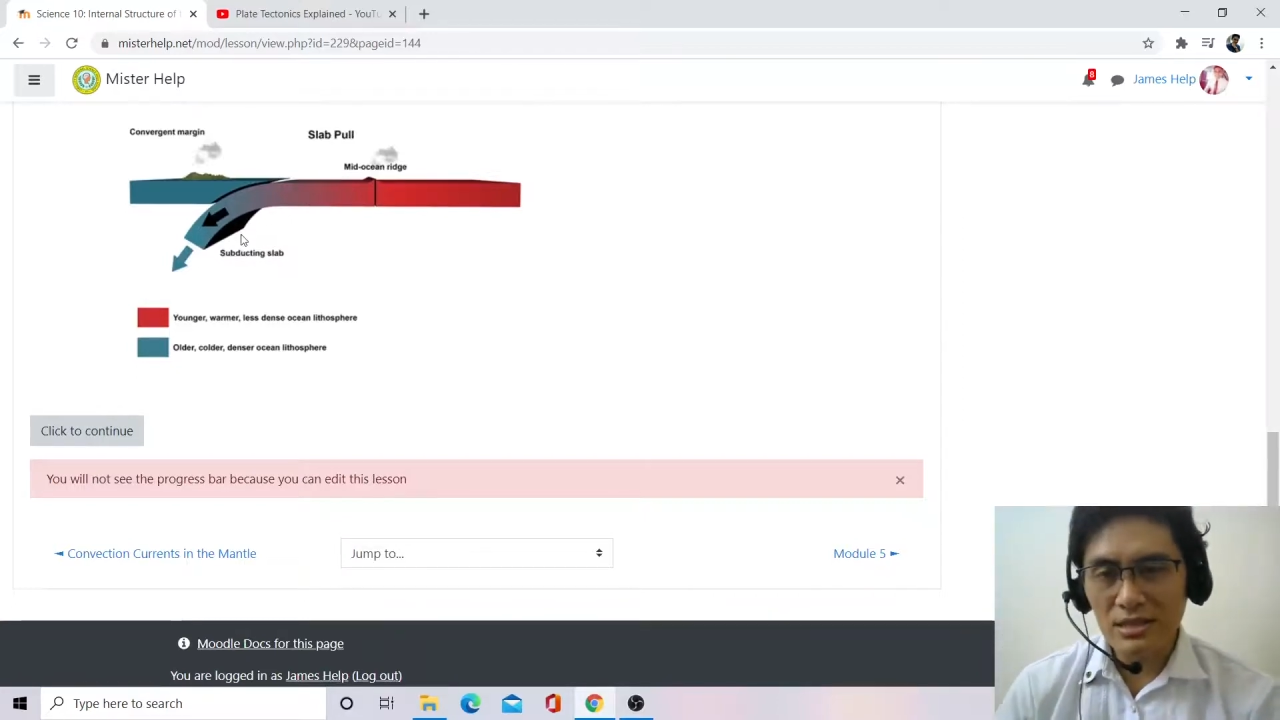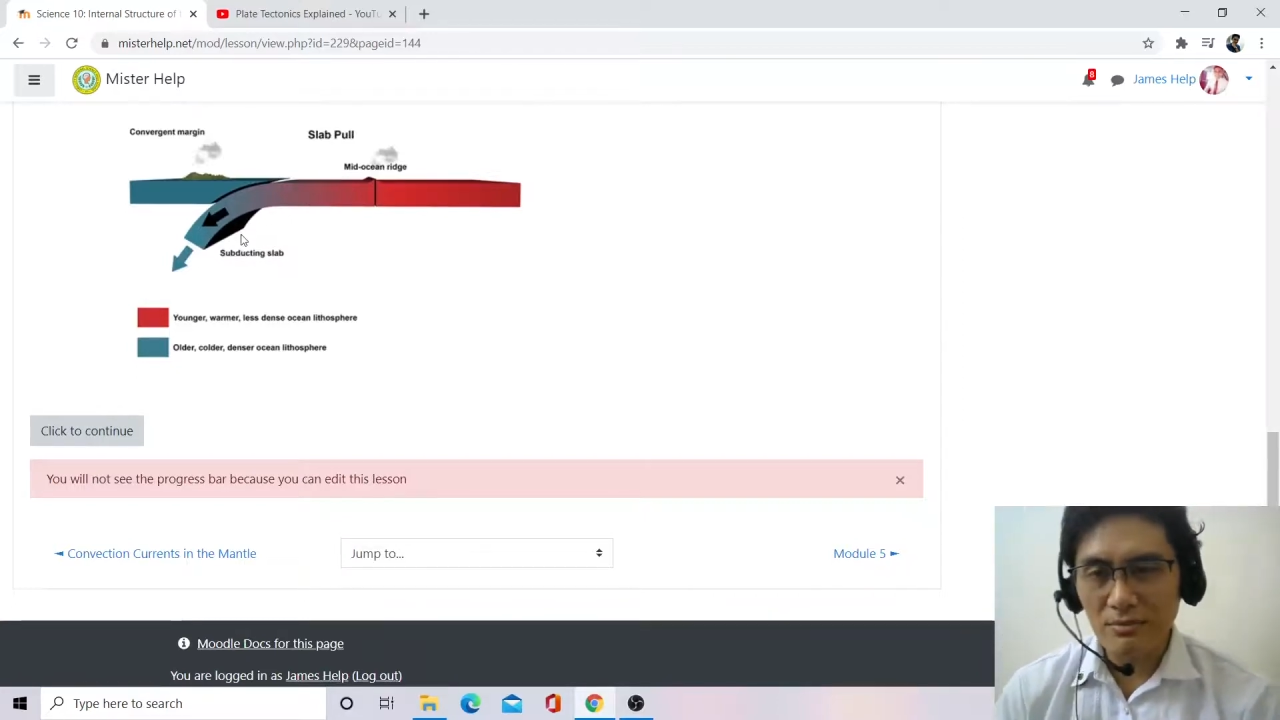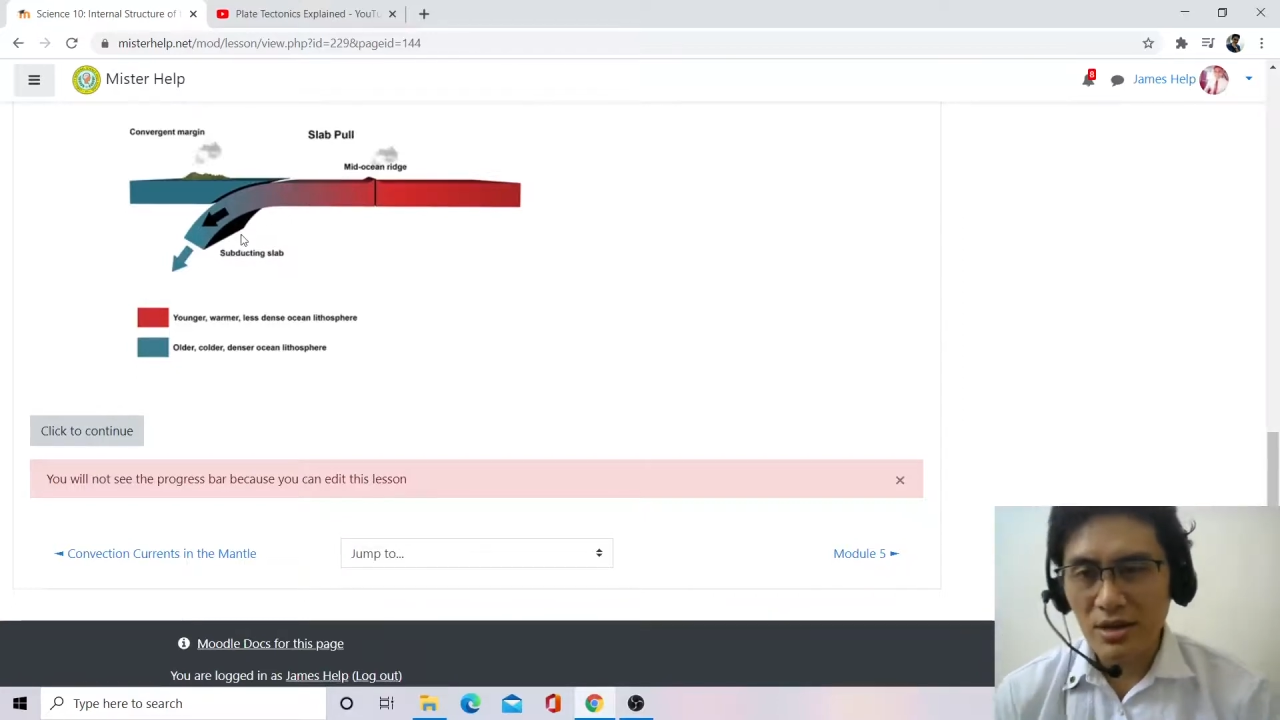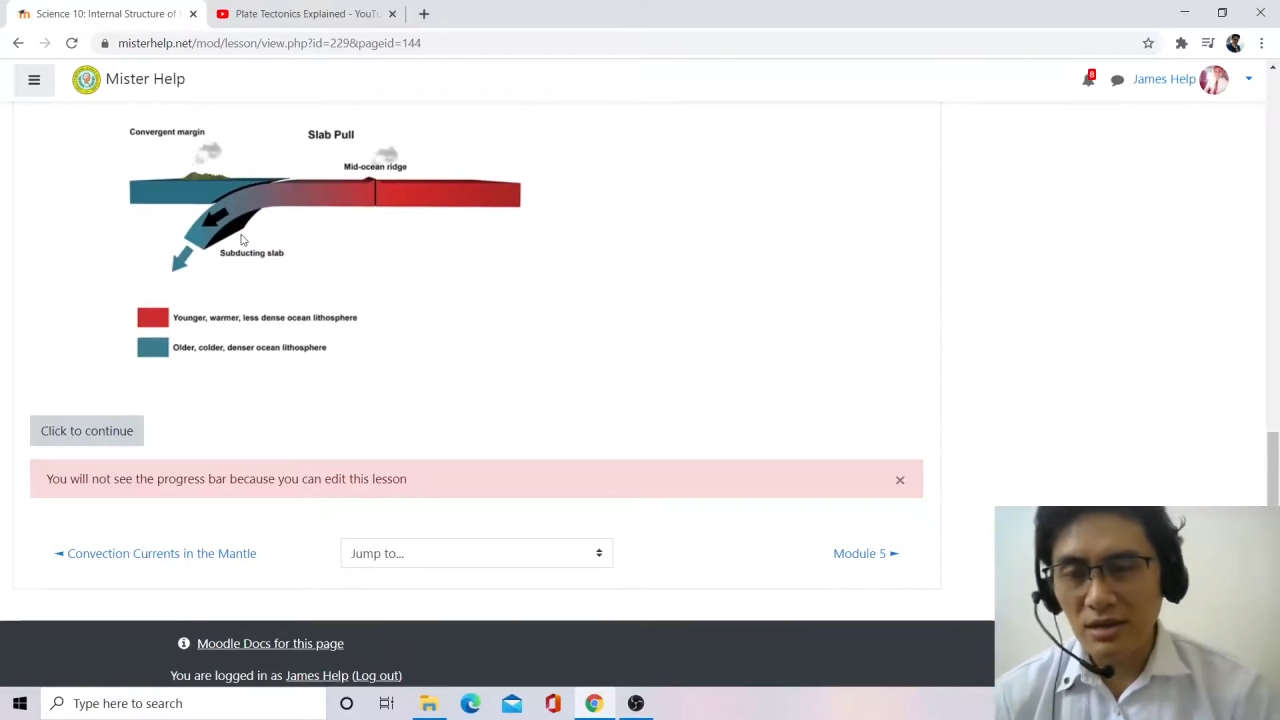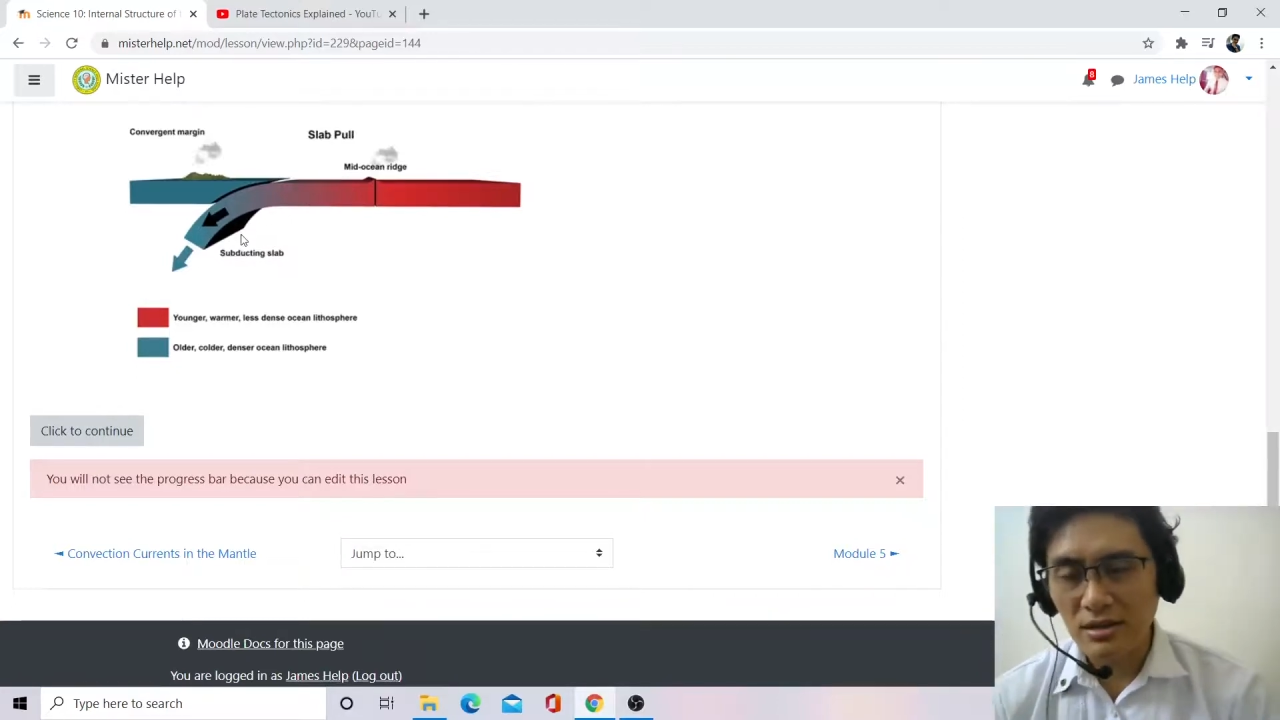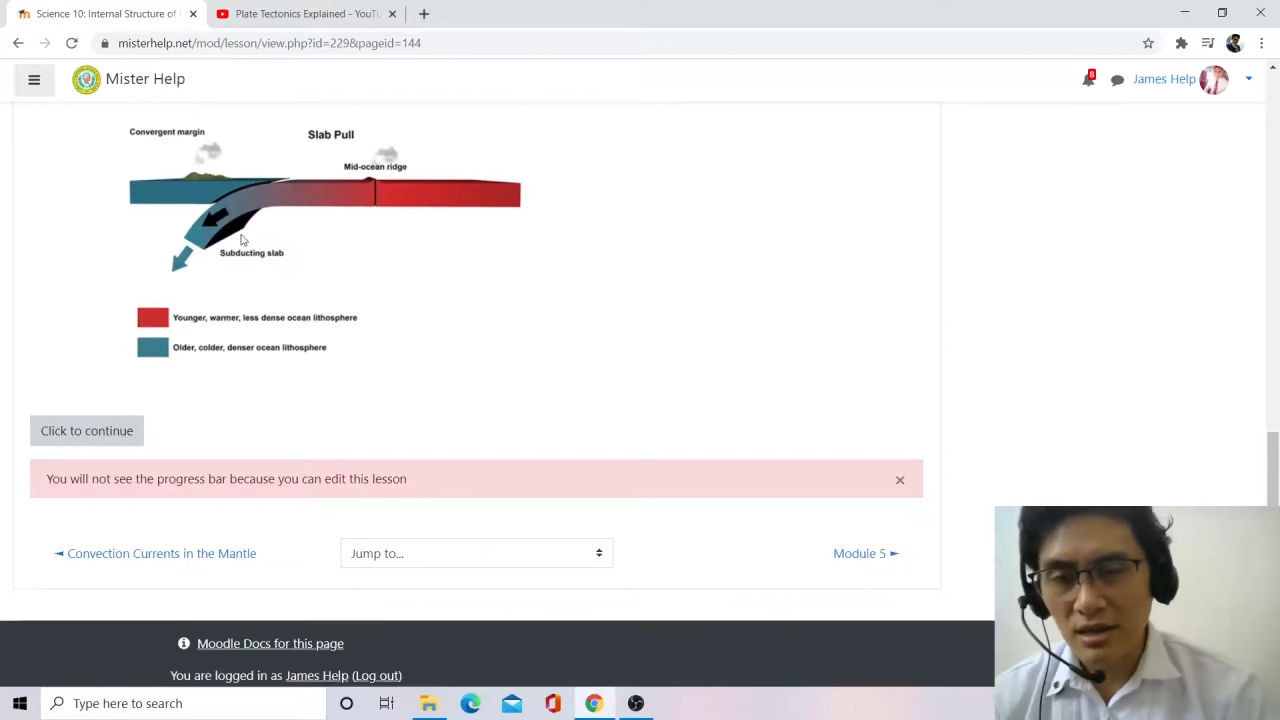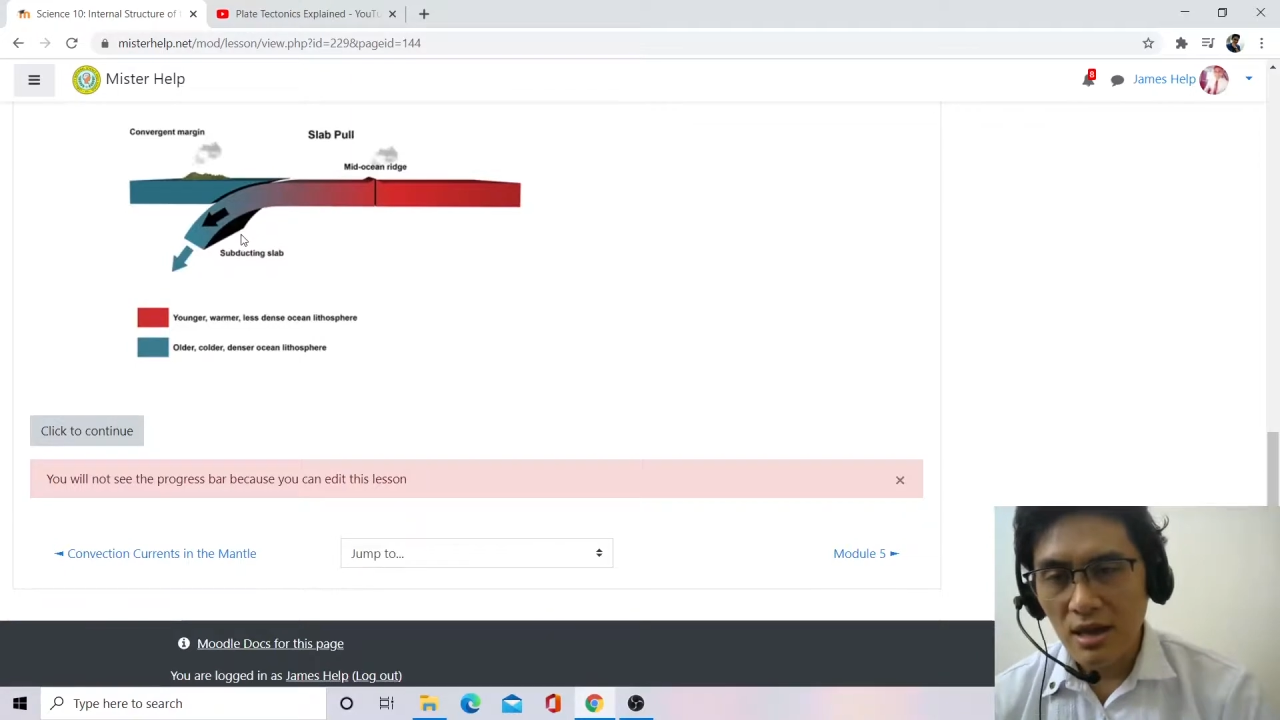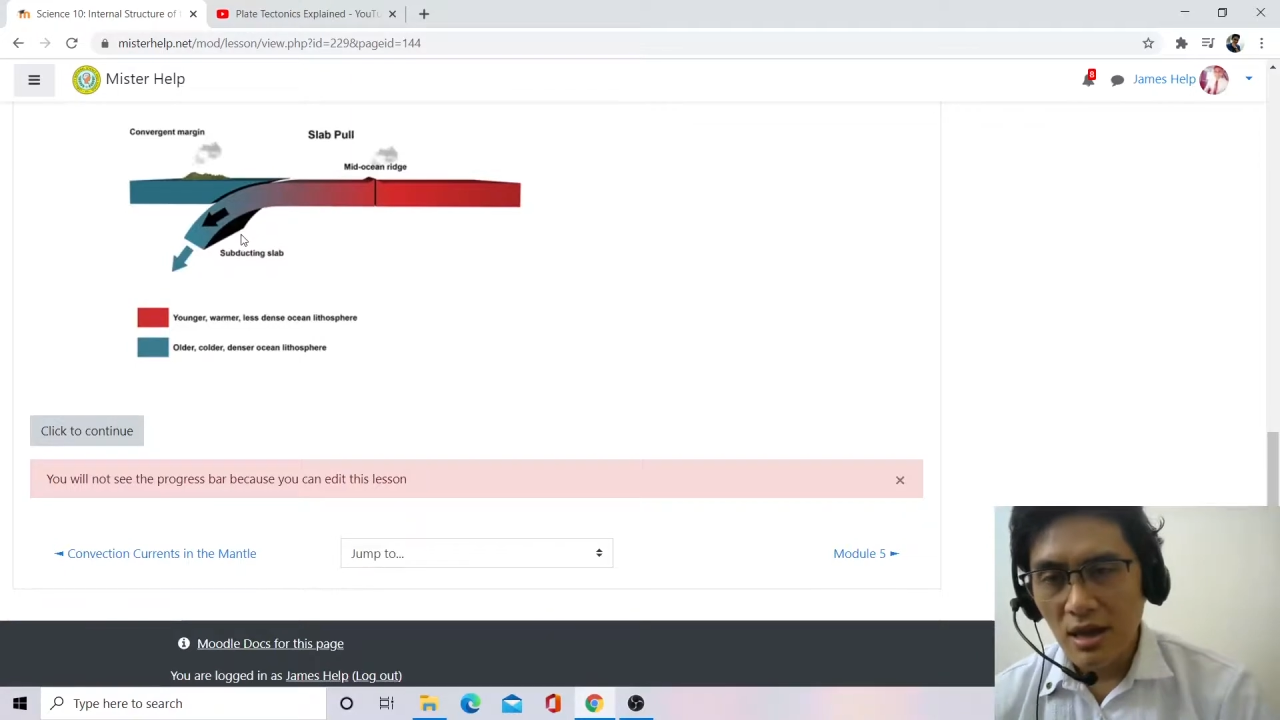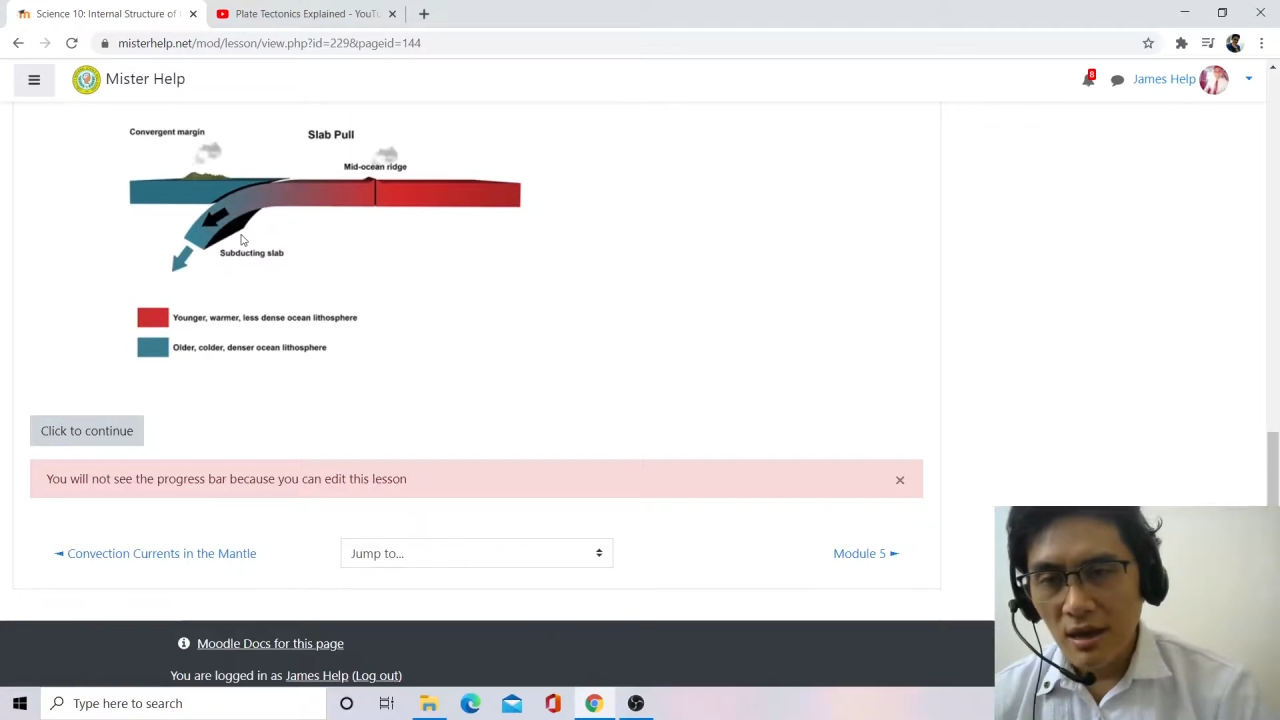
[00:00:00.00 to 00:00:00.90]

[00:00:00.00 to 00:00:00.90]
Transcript: subducting